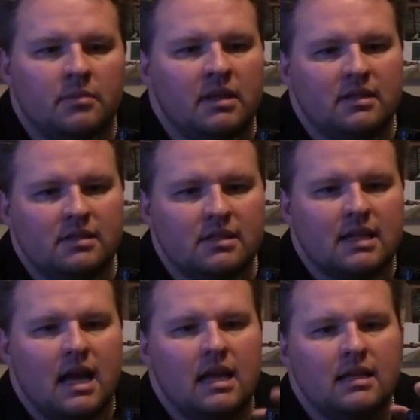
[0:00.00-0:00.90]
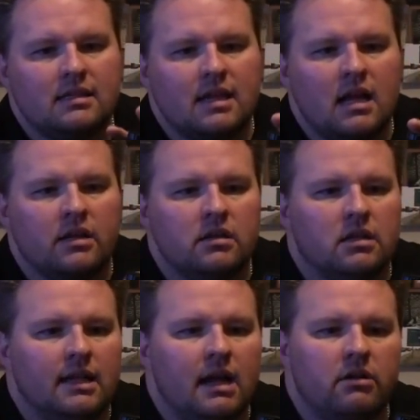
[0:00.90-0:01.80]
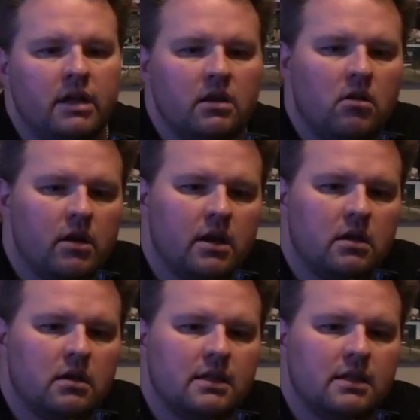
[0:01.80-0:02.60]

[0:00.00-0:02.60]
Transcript: I mean, this has got it's got good clarity on it.